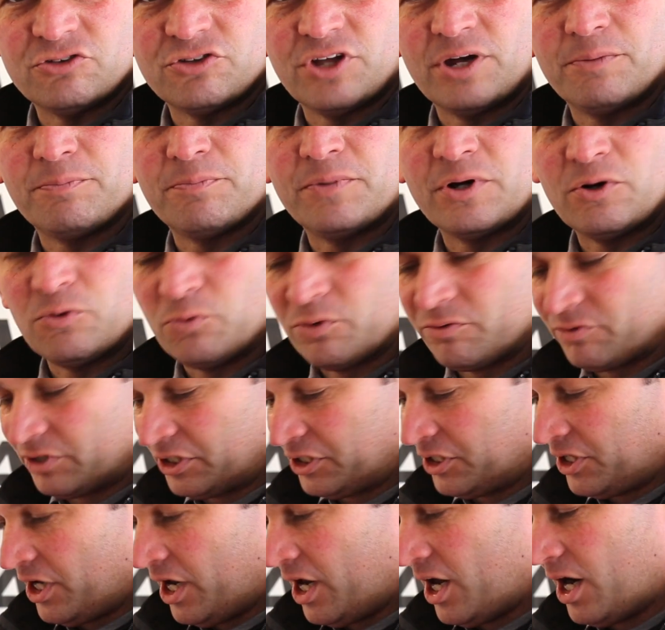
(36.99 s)
is they're built with
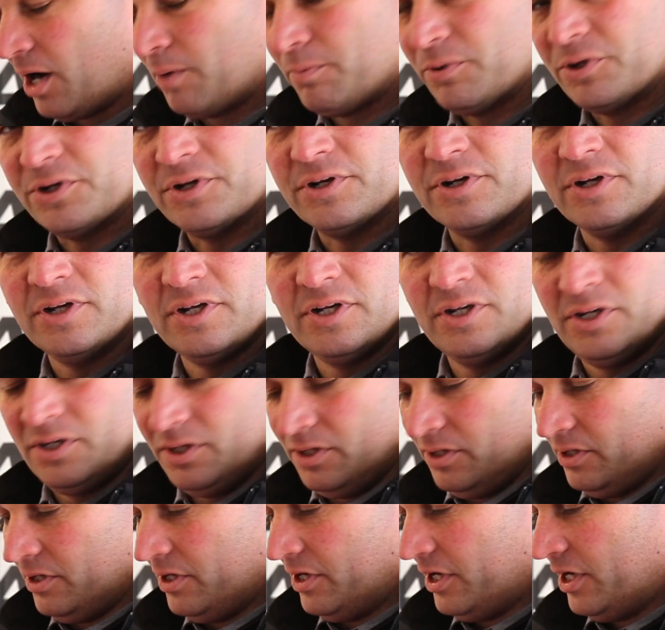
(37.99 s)
a carbon
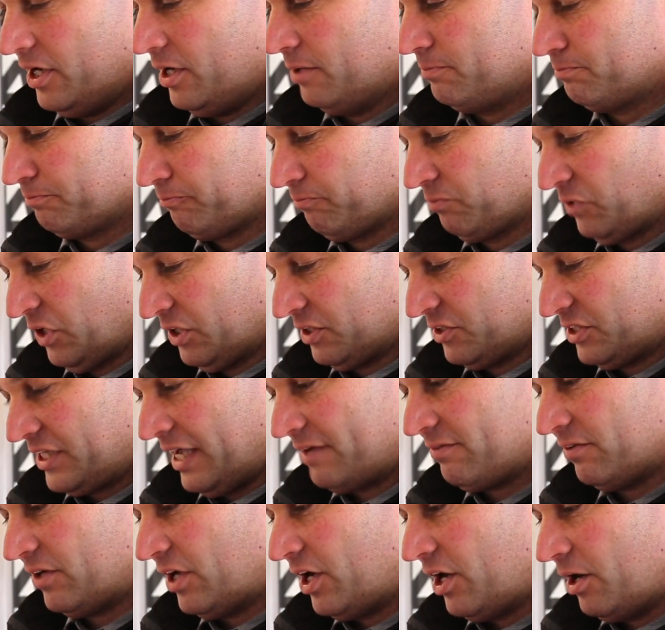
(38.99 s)

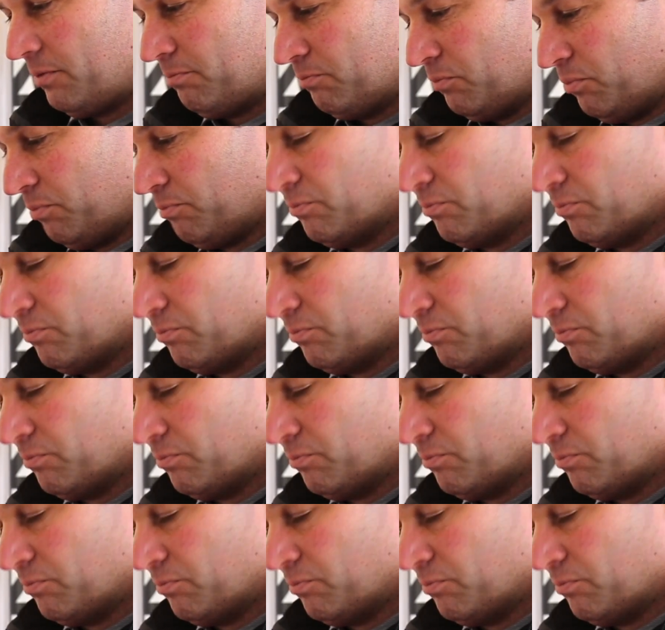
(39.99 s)
Kevlar